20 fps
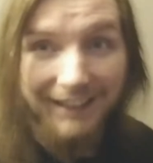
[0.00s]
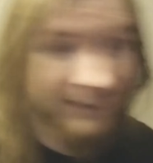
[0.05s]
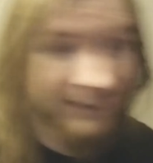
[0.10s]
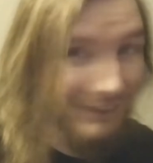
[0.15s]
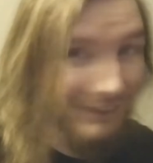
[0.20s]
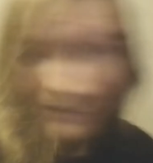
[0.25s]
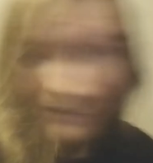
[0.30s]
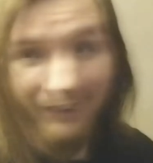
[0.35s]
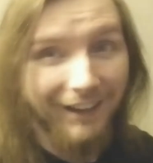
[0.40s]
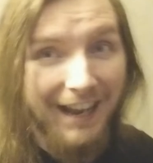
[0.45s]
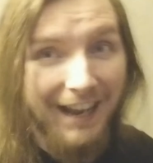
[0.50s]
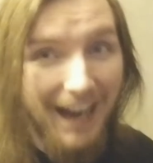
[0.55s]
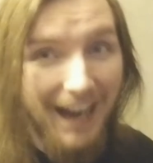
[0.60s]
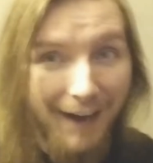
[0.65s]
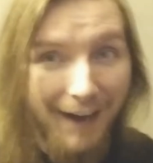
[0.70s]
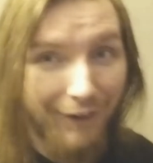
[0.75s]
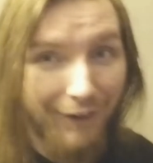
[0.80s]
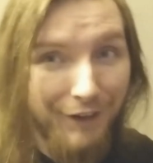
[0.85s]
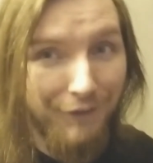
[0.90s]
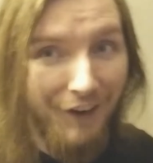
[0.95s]
so
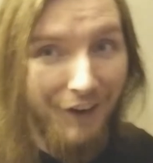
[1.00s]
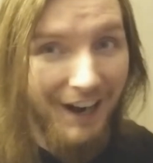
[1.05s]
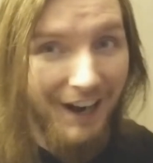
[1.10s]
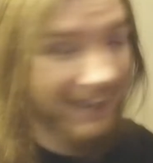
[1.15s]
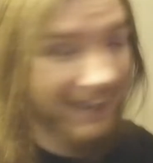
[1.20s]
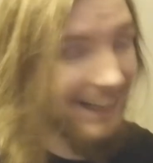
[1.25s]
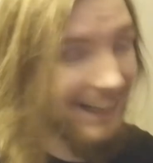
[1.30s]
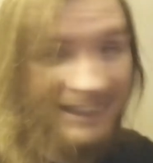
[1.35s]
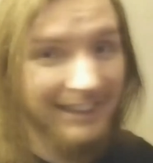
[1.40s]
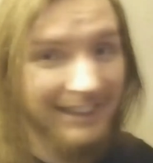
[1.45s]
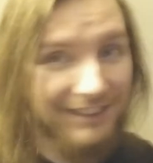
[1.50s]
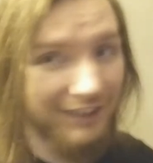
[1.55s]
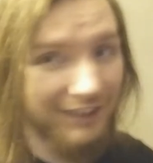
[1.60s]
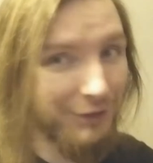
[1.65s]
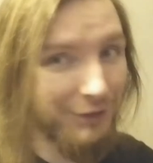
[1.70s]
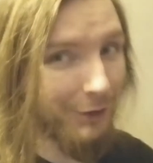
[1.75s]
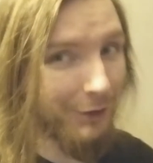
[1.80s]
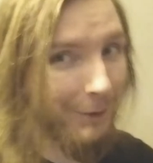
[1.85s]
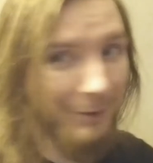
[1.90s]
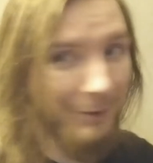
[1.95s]
every fight he just
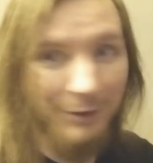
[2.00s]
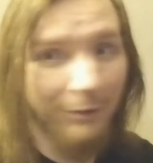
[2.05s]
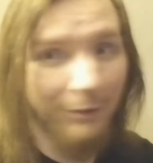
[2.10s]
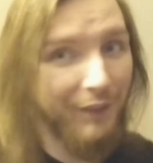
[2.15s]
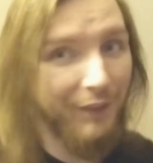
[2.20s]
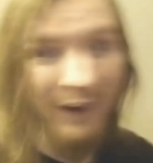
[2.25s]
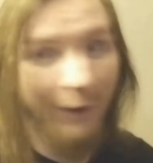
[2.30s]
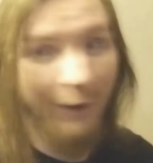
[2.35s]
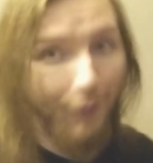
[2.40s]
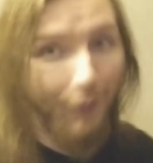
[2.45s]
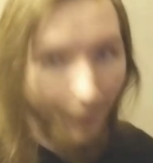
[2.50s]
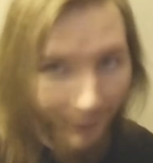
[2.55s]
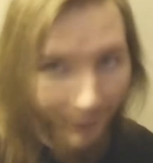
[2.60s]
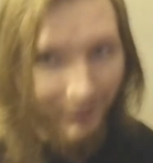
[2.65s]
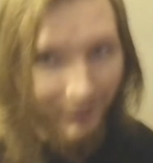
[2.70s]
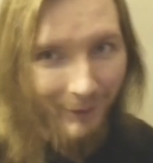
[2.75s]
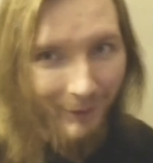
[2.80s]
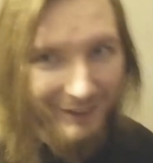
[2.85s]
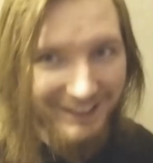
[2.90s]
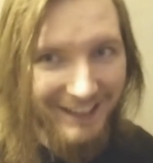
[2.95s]
assumes they're all
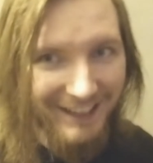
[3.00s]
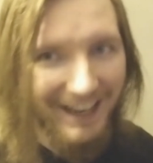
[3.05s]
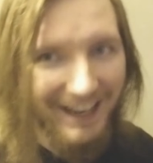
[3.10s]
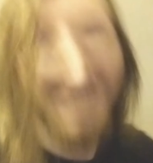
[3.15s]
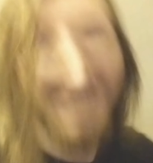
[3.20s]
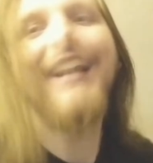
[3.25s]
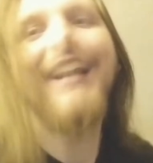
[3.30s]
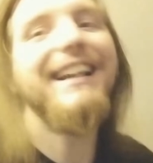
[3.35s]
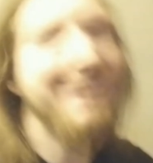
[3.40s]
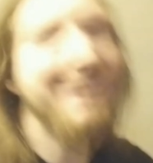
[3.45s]
going to die,